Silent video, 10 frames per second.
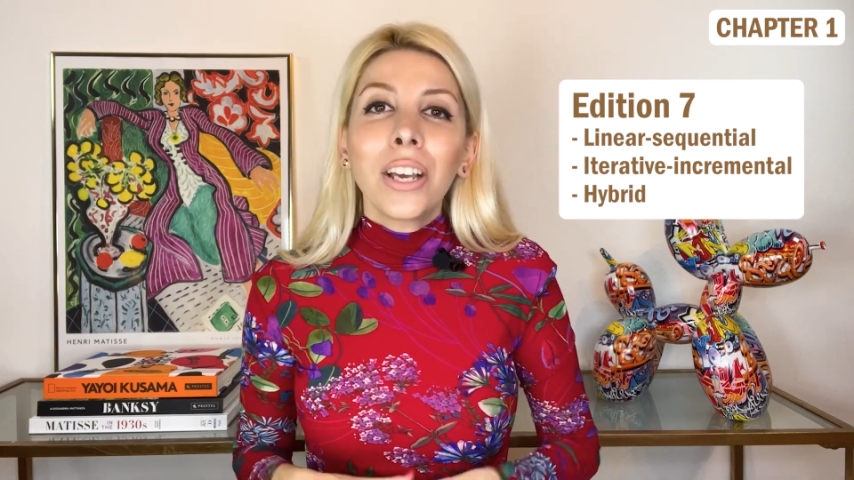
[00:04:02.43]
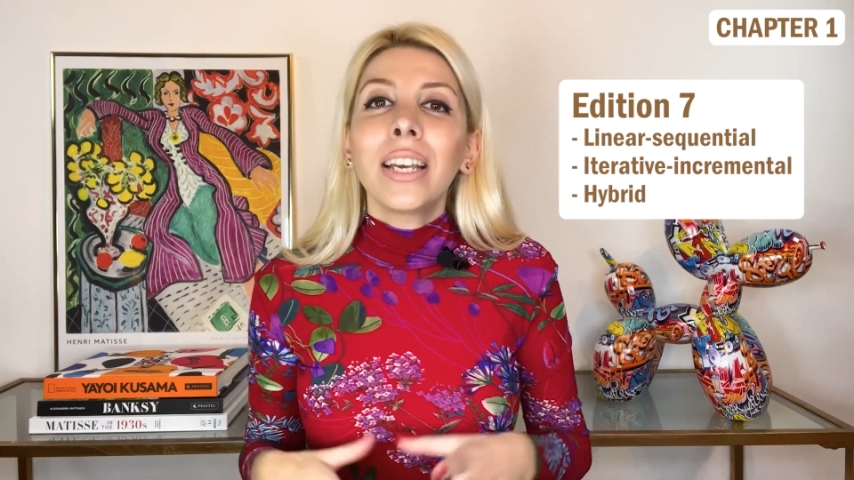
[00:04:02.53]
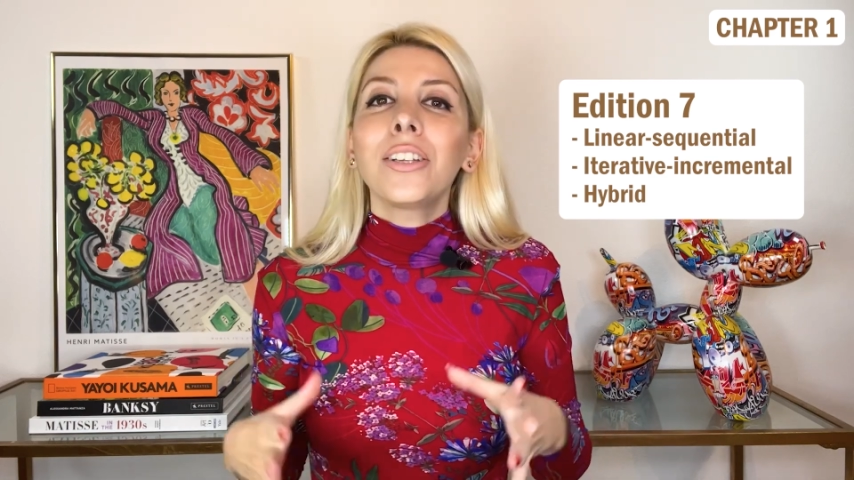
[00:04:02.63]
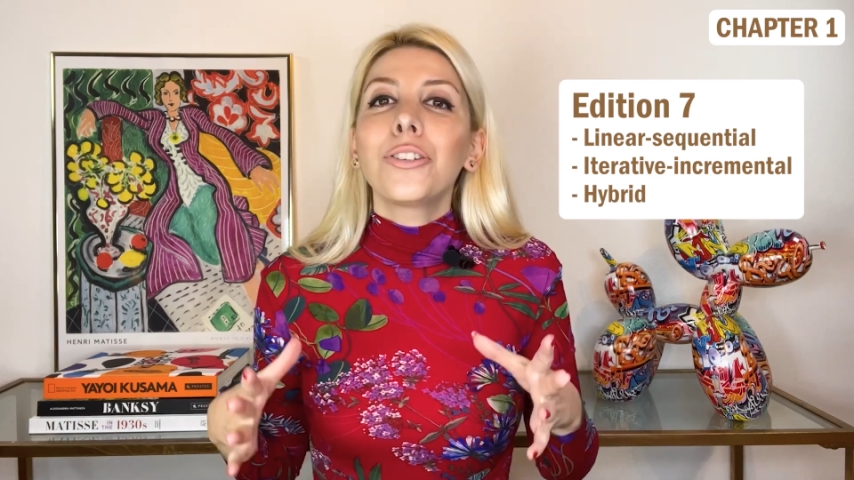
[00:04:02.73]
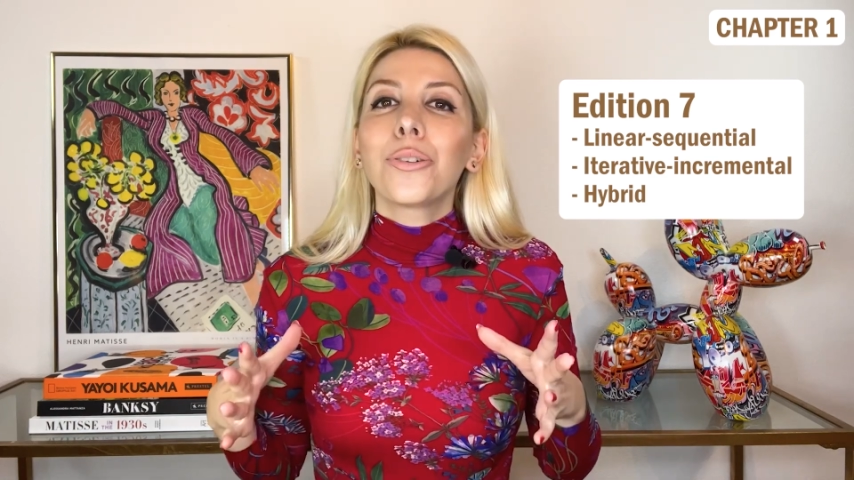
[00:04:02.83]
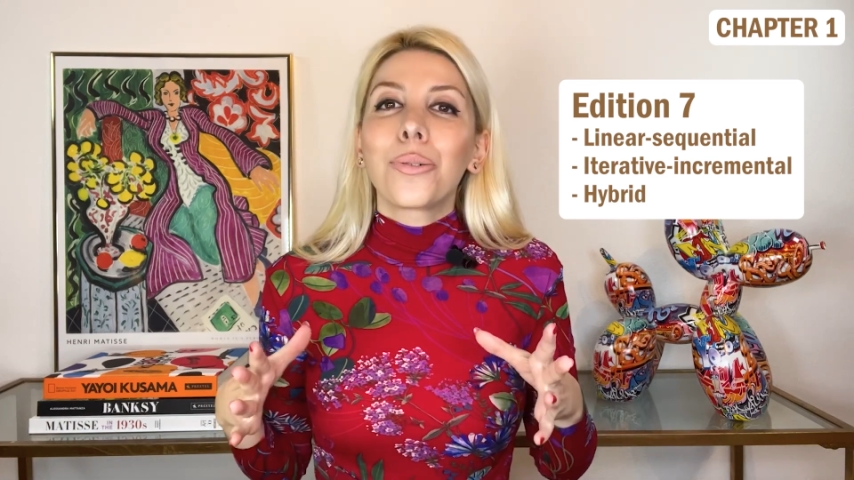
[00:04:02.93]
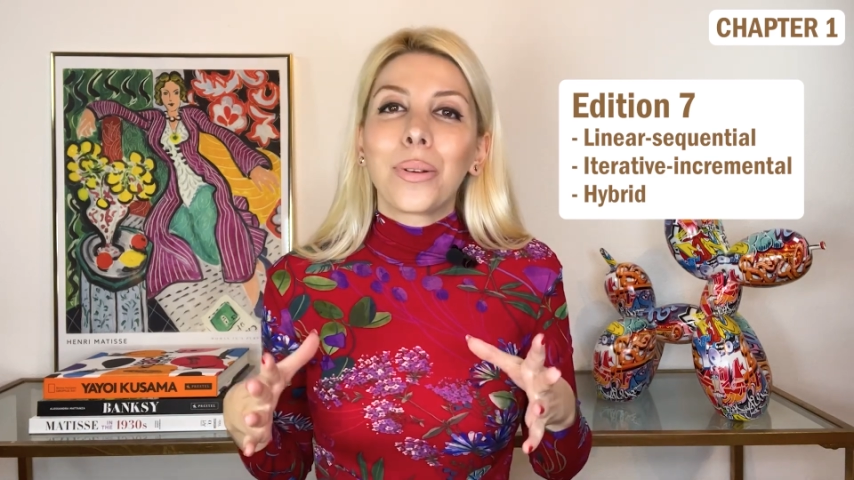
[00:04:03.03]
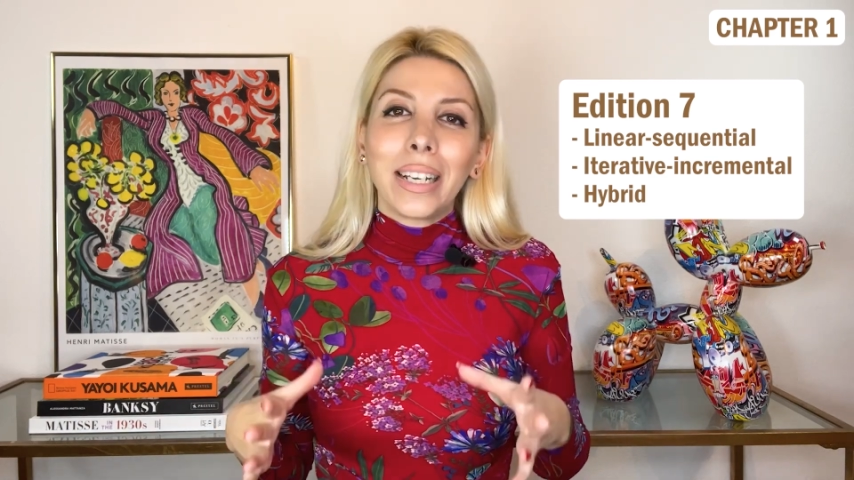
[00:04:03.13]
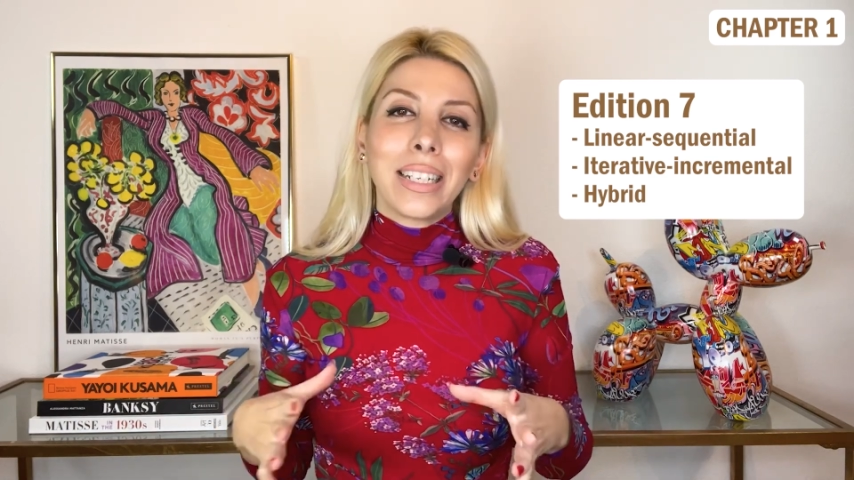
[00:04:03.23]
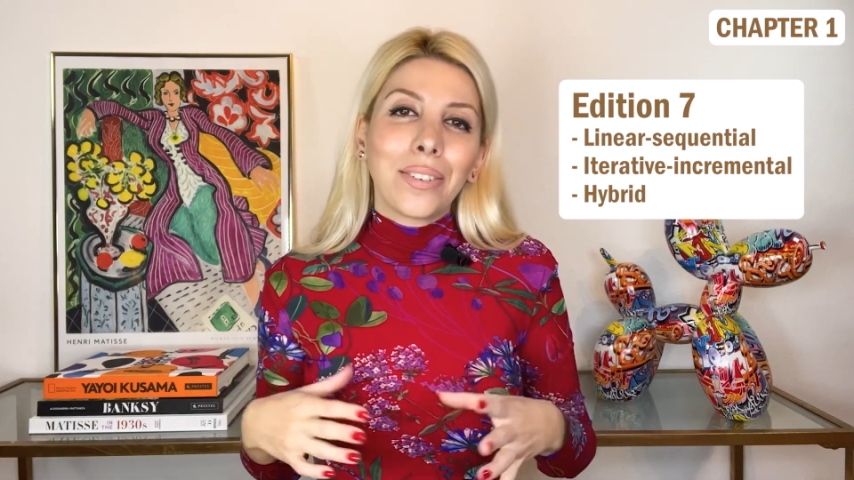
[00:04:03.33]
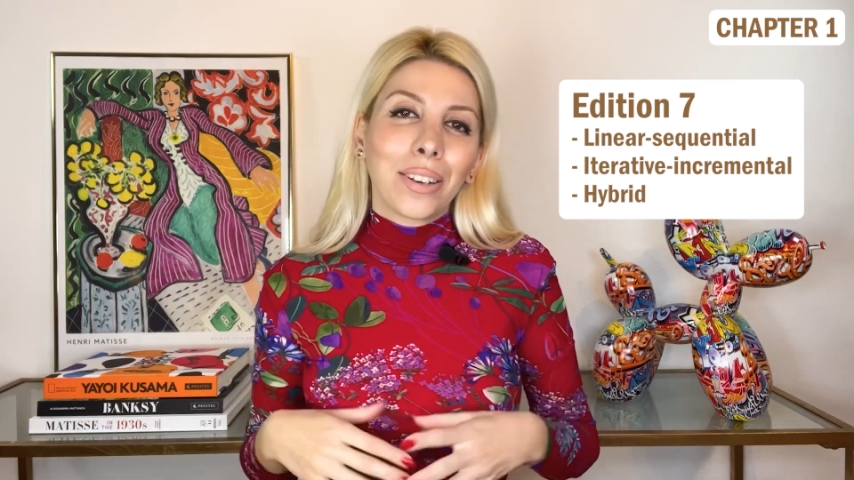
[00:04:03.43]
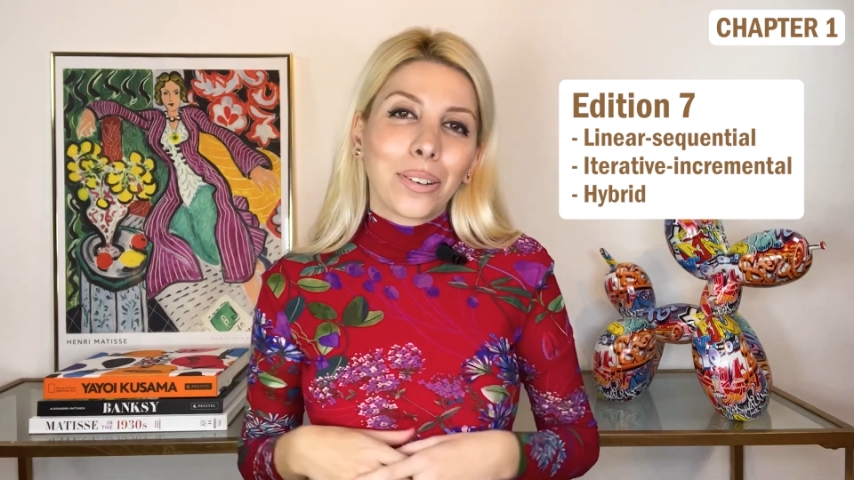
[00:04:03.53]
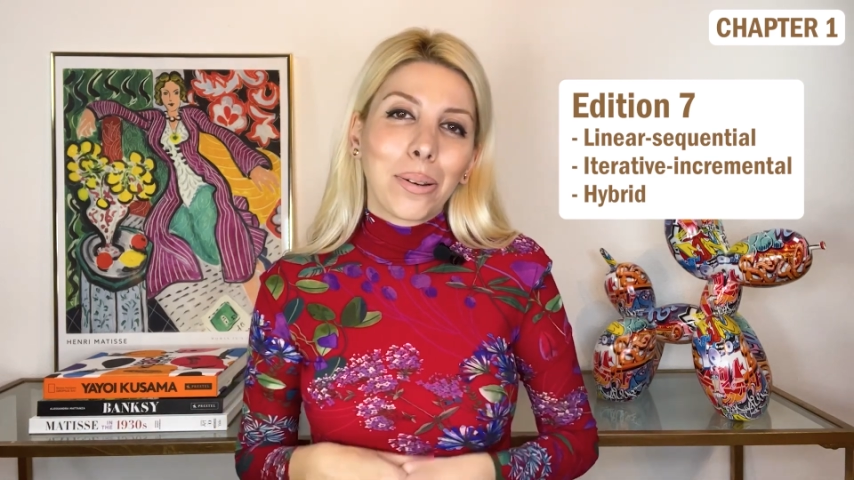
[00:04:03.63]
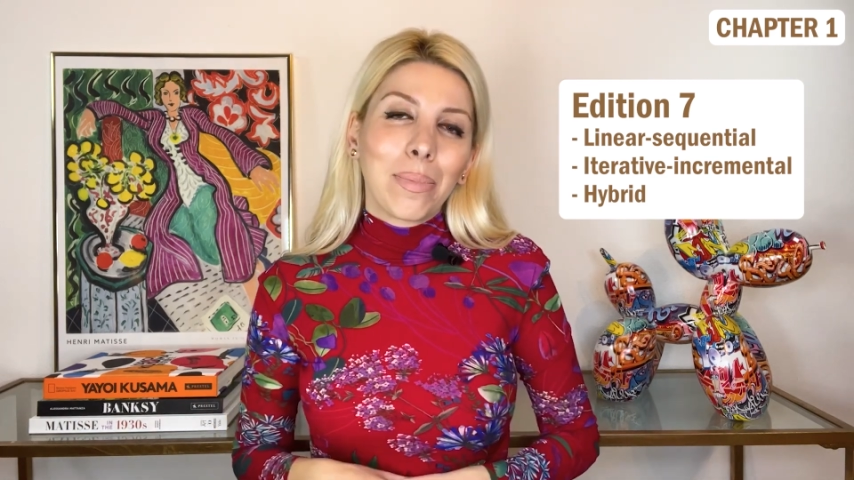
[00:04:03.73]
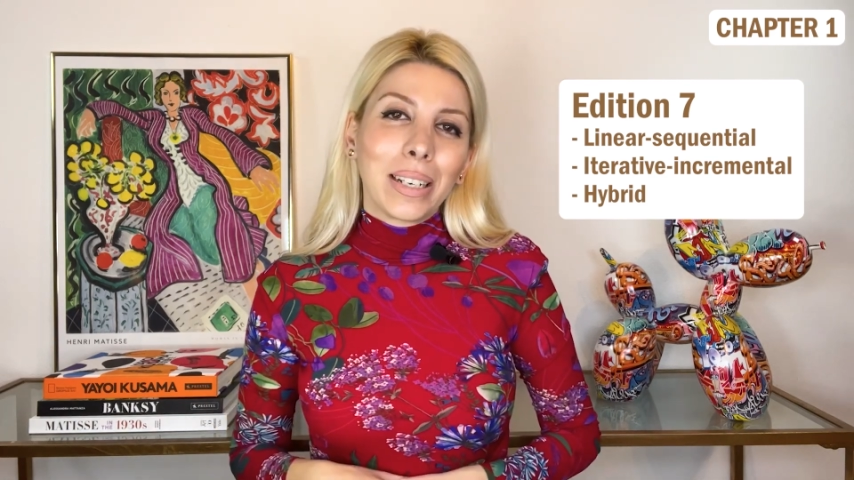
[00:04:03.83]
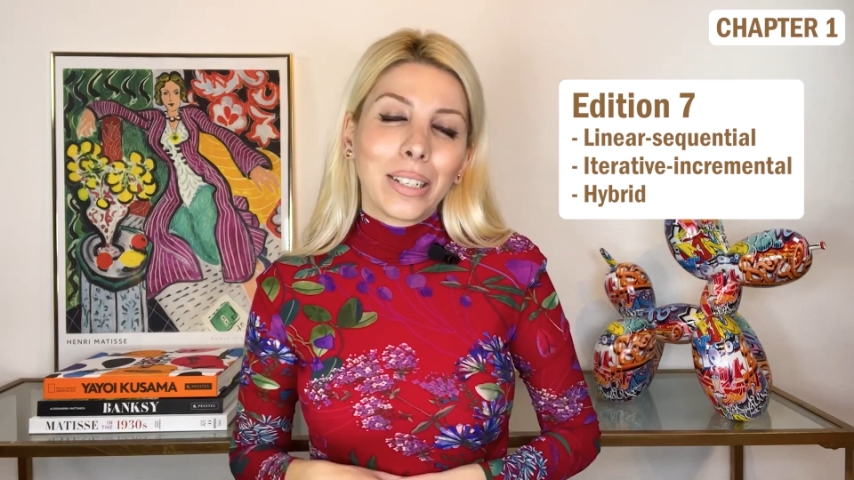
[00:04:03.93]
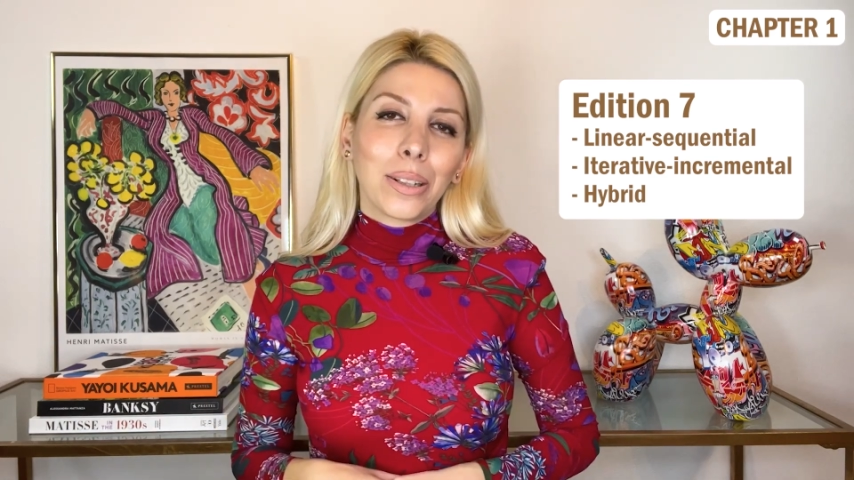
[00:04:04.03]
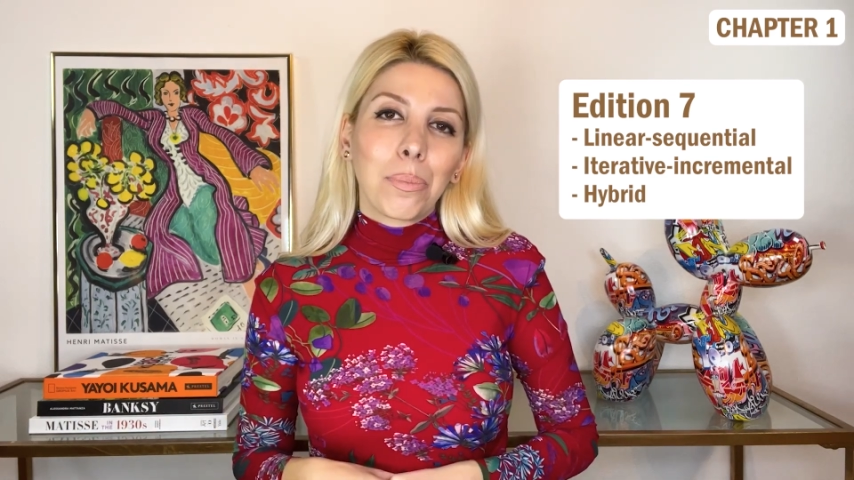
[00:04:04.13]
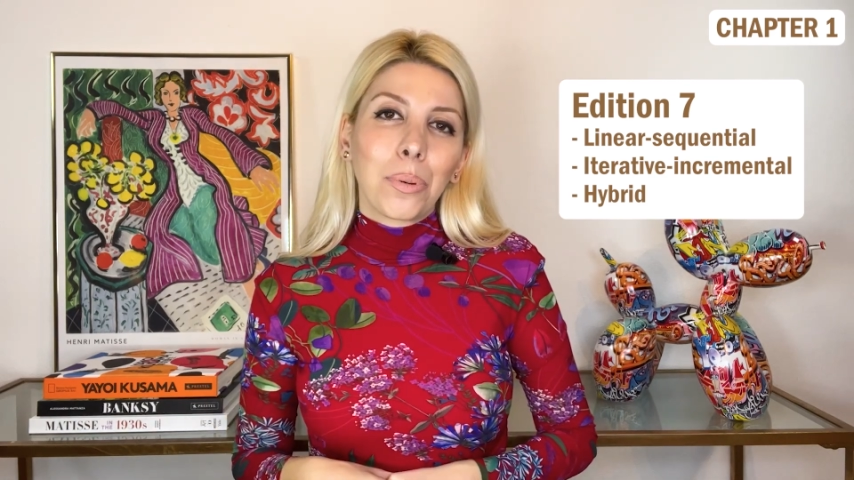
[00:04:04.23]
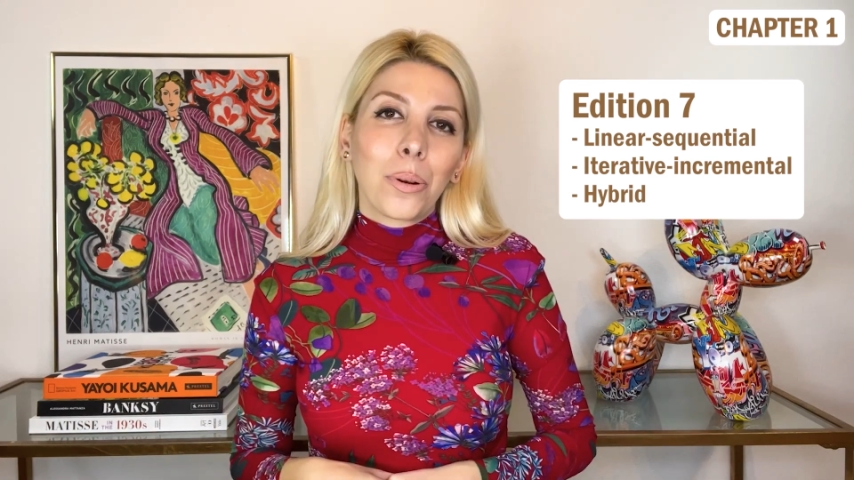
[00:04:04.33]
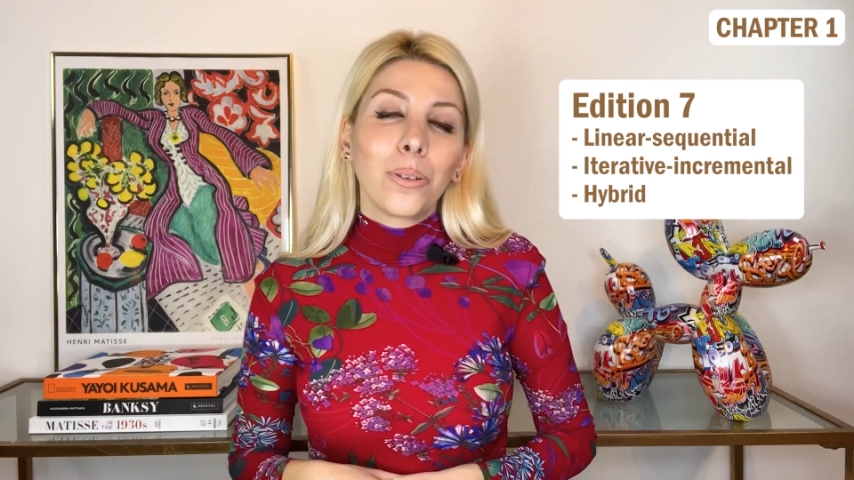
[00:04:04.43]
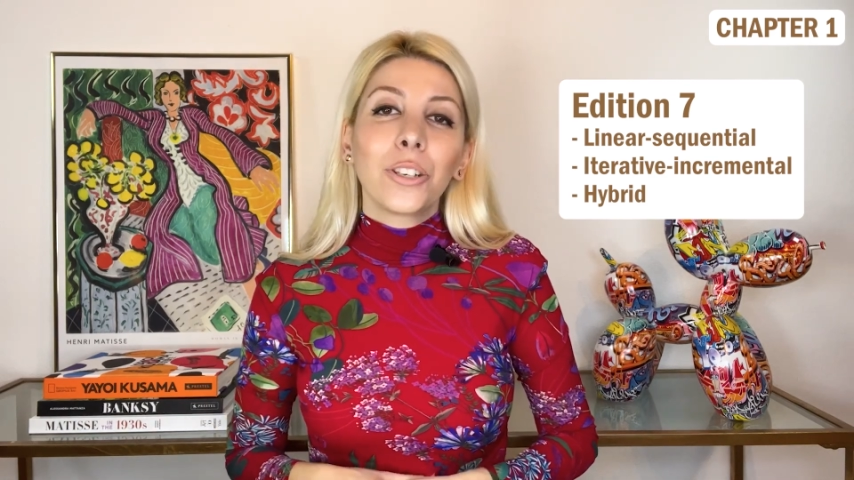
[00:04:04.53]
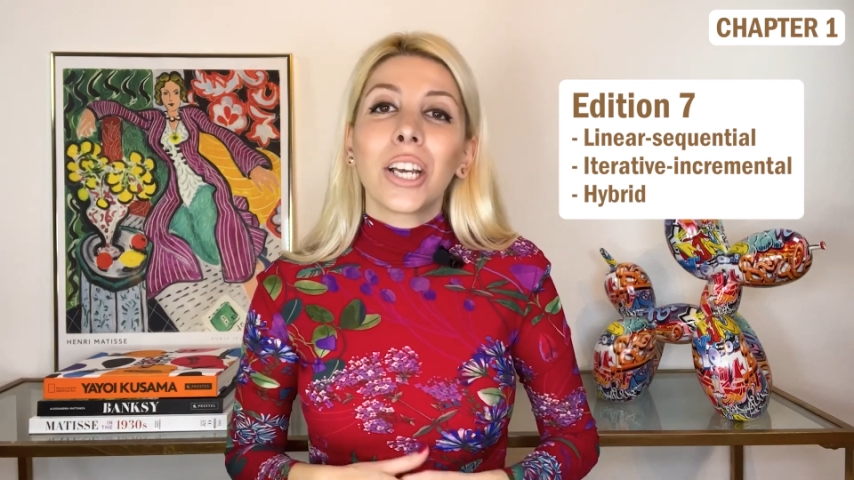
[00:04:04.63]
iterative incremental approach,